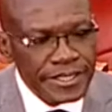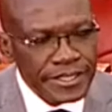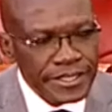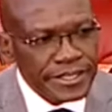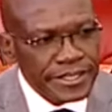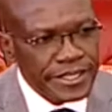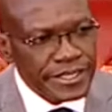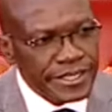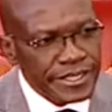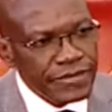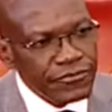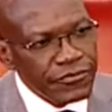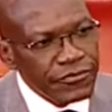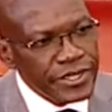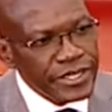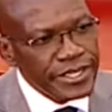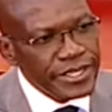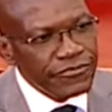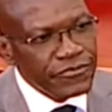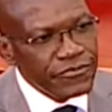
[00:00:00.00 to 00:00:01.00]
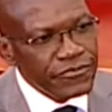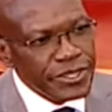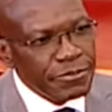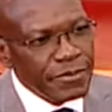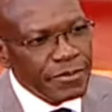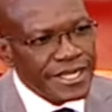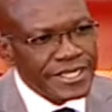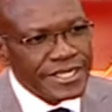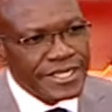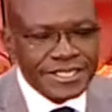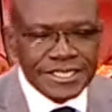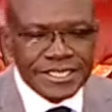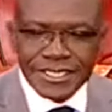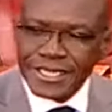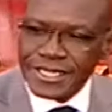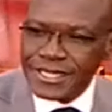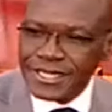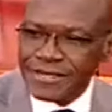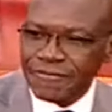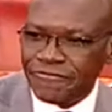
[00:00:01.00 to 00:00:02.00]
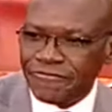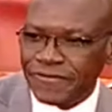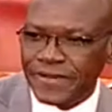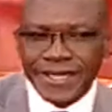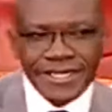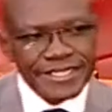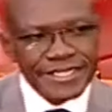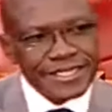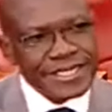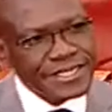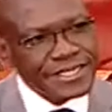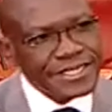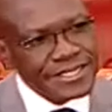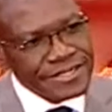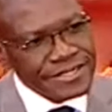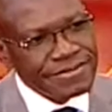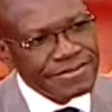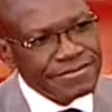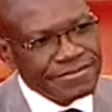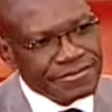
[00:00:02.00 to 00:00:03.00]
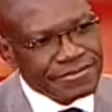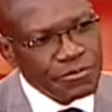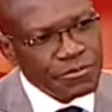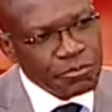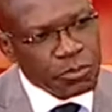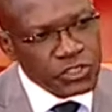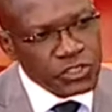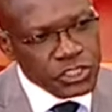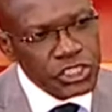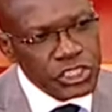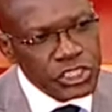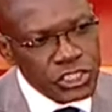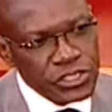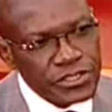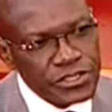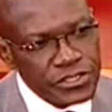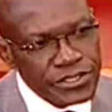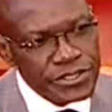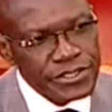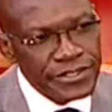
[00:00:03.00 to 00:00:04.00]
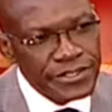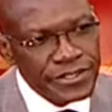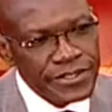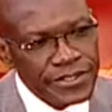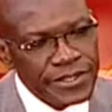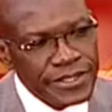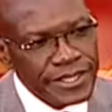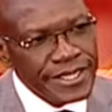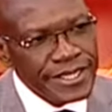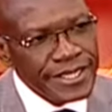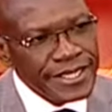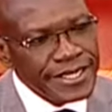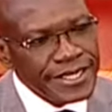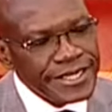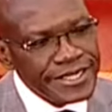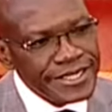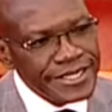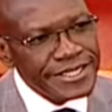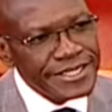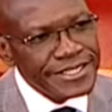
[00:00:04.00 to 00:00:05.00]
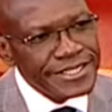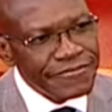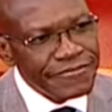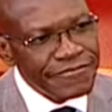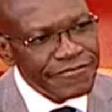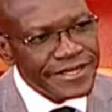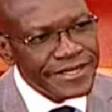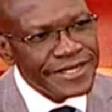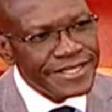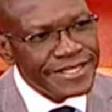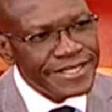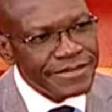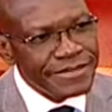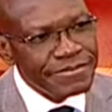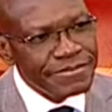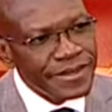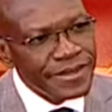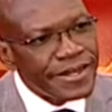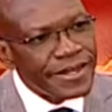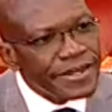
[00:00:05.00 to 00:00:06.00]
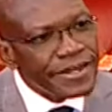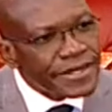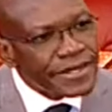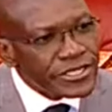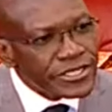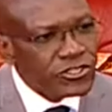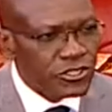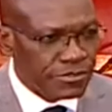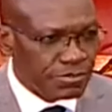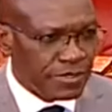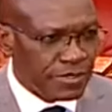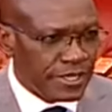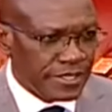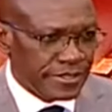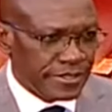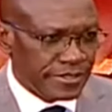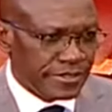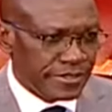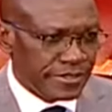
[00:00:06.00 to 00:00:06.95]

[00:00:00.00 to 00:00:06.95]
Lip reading: That if we must defend certain positions, let us defend them reasonably.